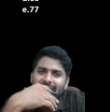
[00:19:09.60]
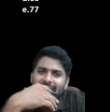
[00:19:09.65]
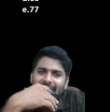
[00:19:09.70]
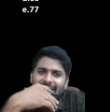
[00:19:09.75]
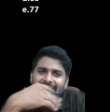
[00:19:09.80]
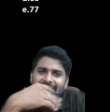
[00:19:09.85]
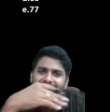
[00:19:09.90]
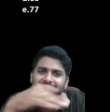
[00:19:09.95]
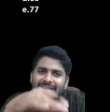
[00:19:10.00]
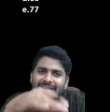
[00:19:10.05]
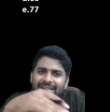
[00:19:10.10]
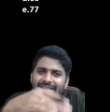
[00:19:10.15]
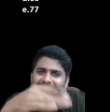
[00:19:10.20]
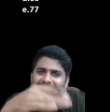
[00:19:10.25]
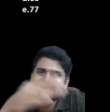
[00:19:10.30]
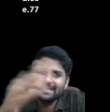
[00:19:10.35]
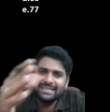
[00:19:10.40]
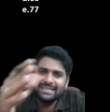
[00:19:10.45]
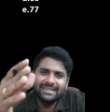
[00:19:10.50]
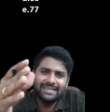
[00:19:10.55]
either it is
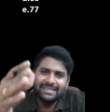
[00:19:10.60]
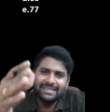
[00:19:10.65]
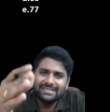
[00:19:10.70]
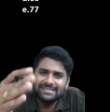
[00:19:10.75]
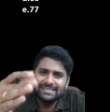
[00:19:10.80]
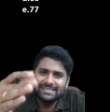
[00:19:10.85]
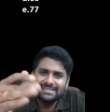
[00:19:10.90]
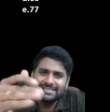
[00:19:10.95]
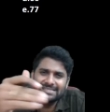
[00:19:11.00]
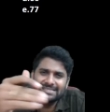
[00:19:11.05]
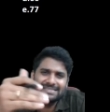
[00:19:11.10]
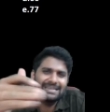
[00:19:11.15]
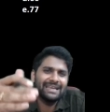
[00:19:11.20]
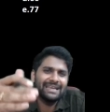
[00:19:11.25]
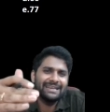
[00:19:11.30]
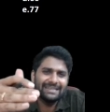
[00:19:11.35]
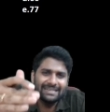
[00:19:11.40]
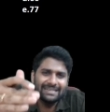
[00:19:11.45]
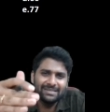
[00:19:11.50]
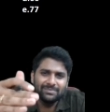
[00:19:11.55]
increases
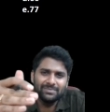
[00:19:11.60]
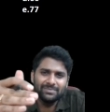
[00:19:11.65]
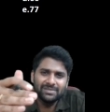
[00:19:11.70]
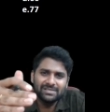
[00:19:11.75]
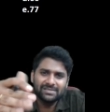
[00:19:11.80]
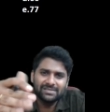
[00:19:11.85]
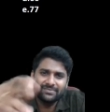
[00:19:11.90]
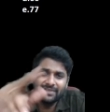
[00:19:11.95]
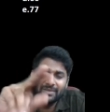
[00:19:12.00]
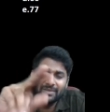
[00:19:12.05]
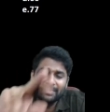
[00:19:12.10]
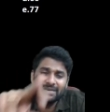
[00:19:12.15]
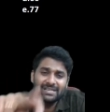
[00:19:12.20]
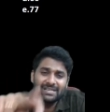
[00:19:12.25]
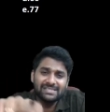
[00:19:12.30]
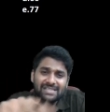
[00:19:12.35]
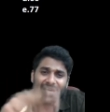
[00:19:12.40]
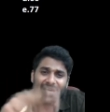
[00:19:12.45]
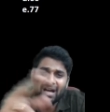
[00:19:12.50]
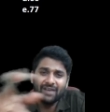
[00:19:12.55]
slight numbers. Why?
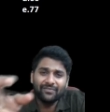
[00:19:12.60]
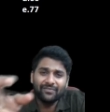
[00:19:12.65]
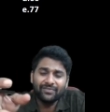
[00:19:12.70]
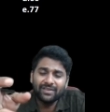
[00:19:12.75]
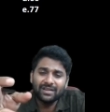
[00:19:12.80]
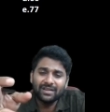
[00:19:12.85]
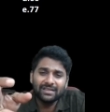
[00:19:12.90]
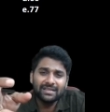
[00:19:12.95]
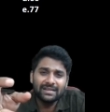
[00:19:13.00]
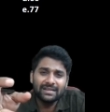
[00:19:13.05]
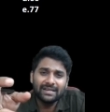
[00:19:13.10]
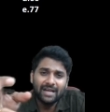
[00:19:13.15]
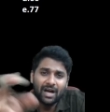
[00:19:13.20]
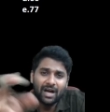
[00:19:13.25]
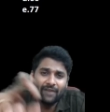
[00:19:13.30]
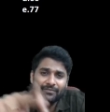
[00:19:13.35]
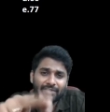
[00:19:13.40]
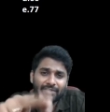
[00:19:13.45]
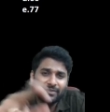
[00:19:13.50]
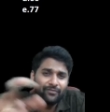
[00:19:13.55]
Because after that,
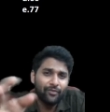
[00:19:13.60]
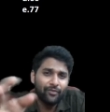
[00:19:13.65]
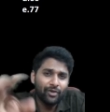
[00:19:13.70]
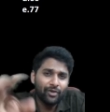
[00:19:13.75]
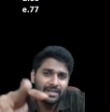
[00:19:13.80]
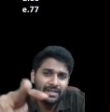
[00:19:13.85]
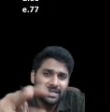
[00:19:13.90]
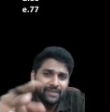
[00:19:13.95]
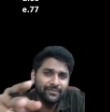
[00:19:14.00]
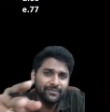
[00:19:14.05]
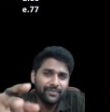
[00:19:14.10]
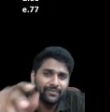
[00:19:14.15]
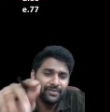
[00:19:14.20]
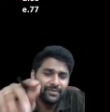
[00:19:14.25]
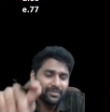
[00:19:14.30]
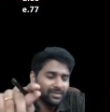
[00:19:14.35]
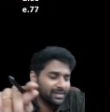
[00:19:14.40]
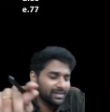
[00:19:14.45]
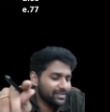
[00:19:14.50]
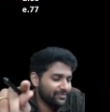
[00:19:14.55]
after 40 and
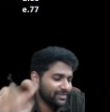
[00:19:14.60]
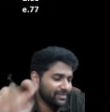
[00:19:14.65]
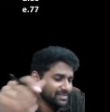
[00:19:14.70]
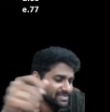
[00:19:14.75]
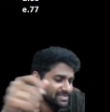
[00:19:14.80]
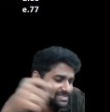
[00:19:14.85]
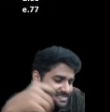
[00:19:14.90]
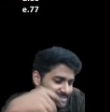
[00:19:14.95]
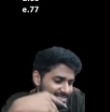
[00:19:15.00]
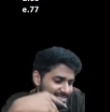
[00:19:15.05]
51, difference is